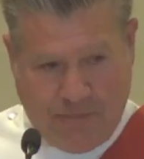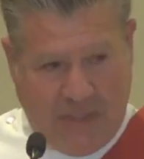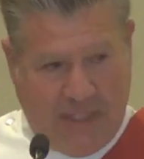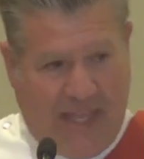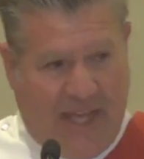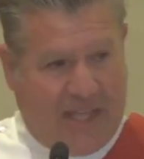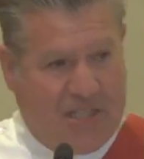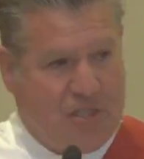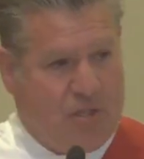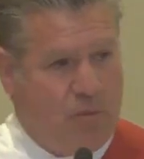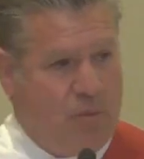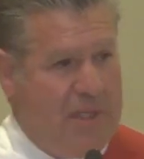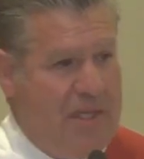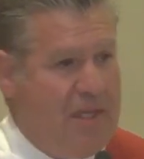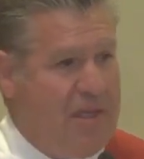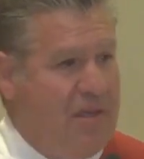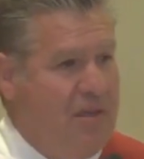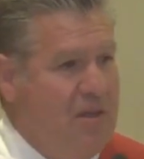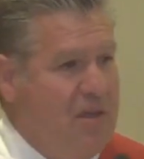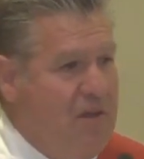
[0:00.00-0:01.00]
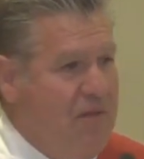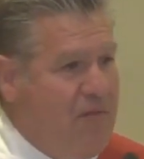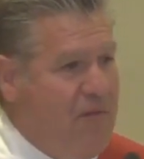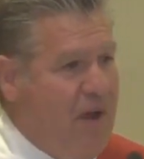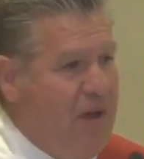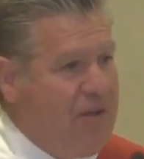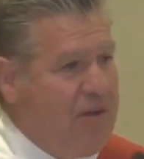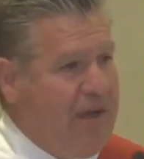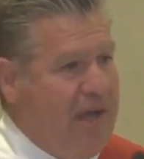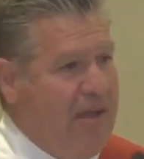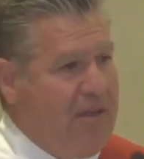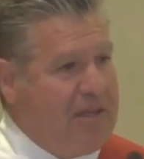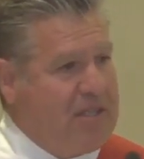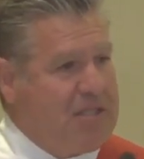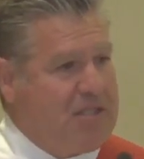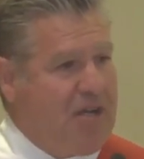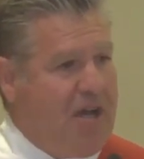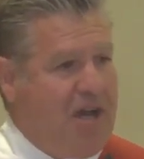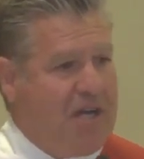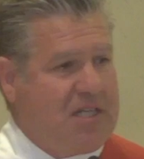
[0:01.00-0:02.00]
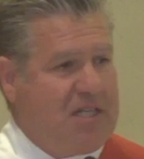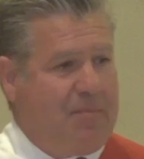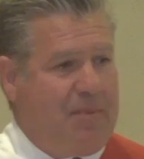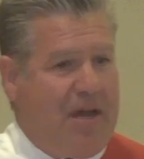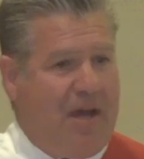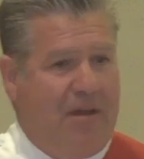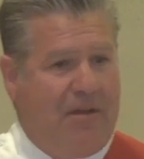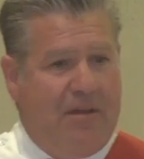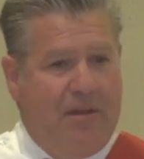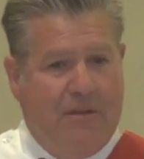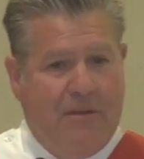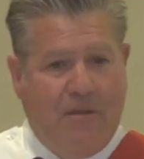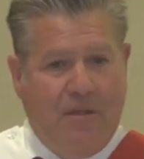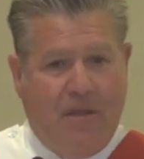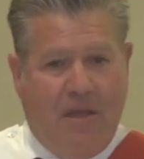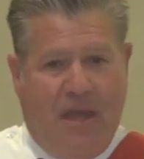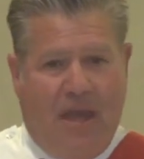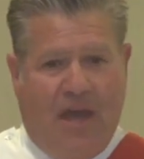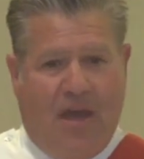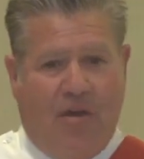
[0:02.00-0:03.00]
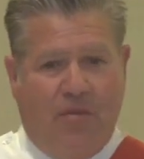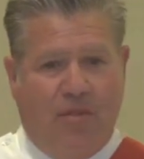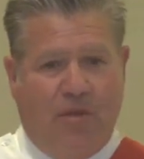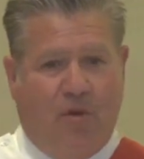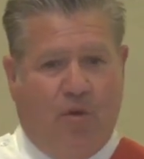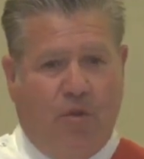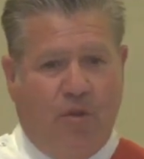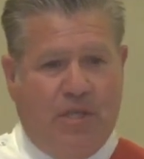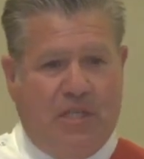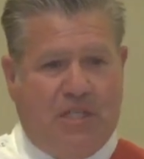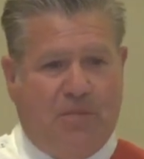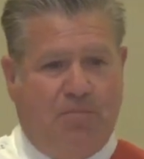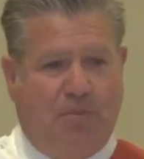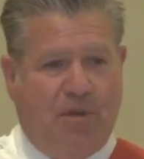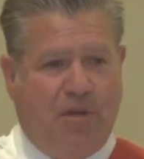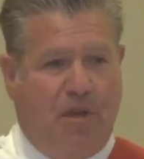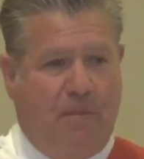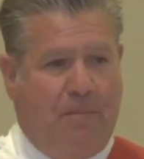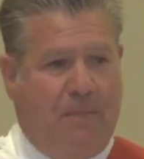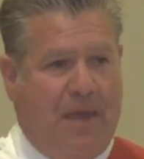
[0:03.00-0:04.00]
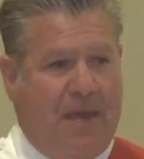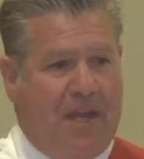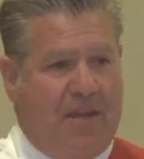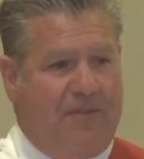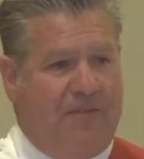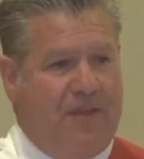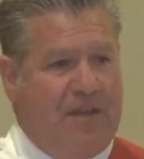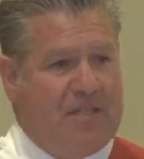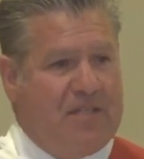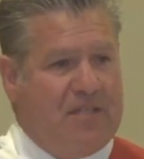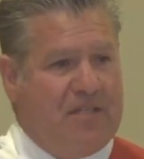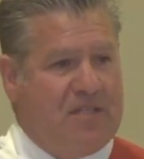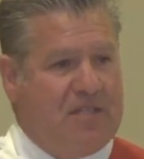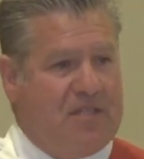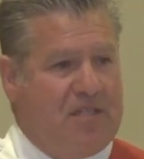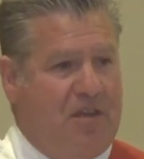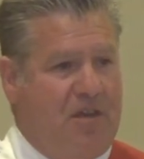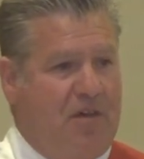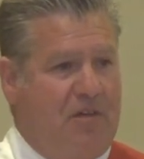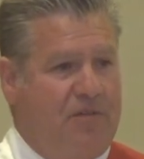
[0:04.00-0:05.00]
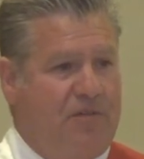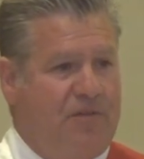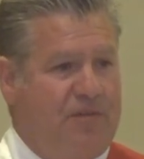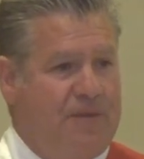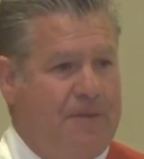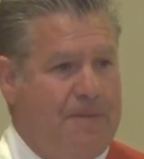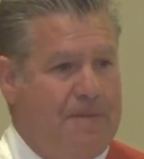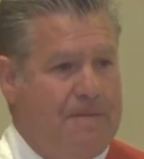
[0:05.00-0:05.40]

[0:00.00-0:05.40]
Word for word: Last week, Father Alex talked about how the Holy Spirit manifests itself,